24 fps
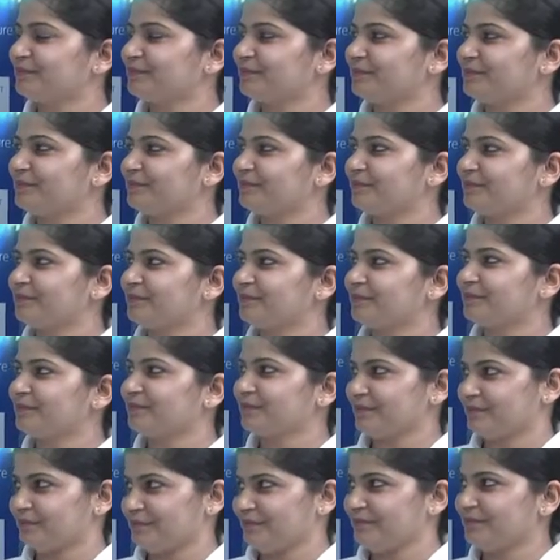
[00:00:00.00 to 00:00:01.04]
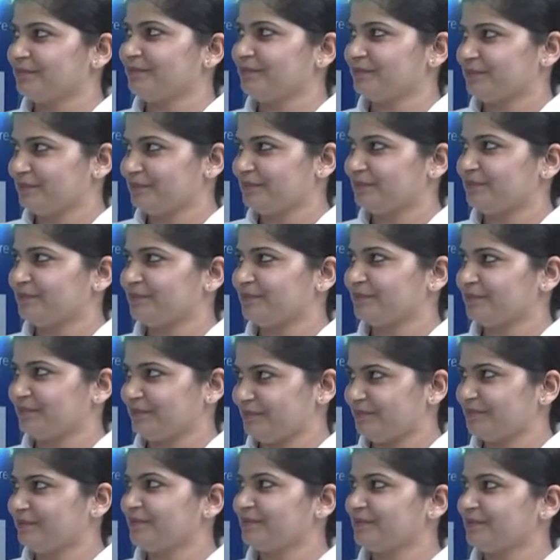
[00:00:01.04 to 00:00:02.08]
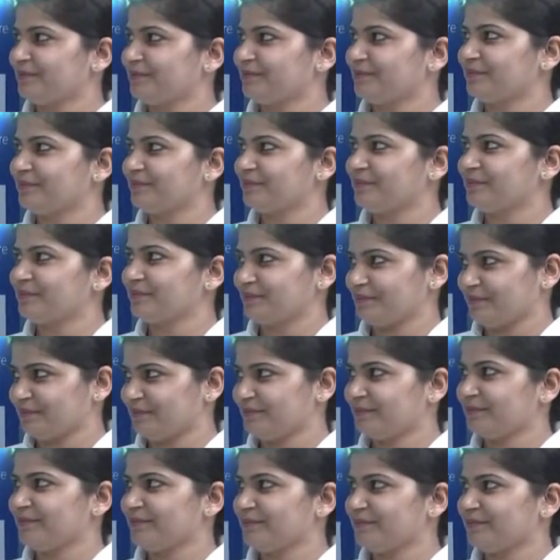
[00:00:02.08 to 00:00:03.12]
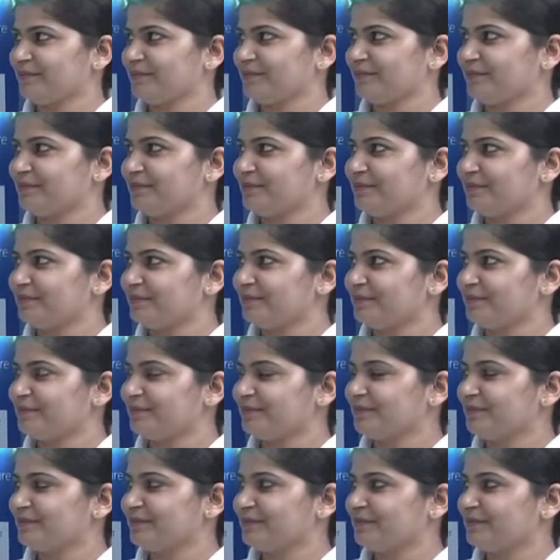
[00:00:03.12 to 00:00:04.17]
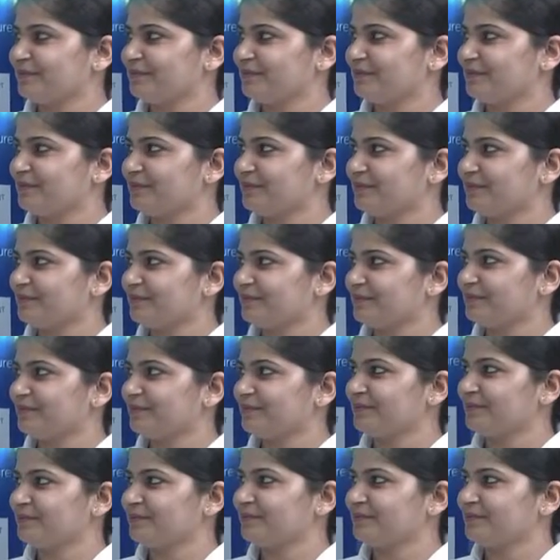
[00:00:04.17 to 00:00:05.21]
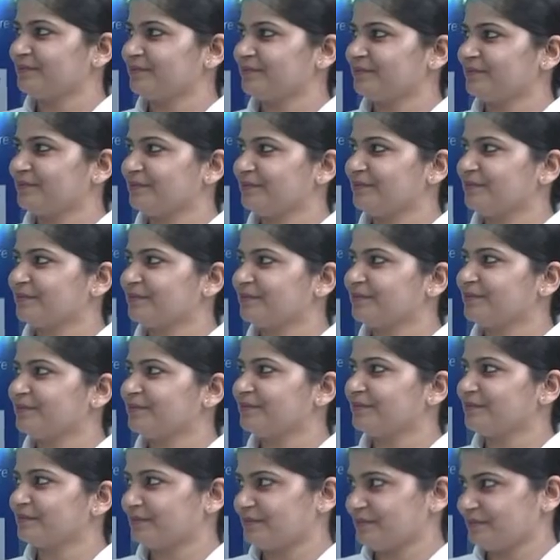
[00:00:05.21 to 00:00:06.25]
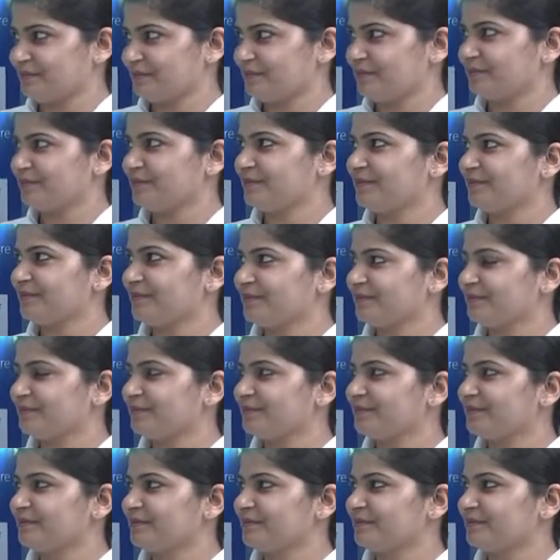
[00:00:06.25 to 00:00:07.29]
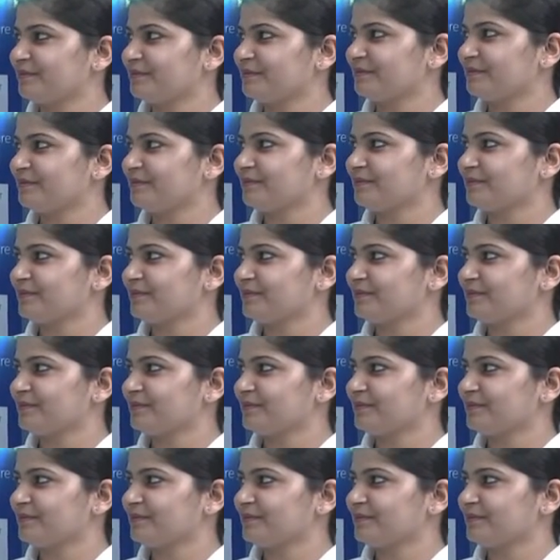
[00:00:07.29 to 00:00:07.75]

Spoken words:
(not speaking)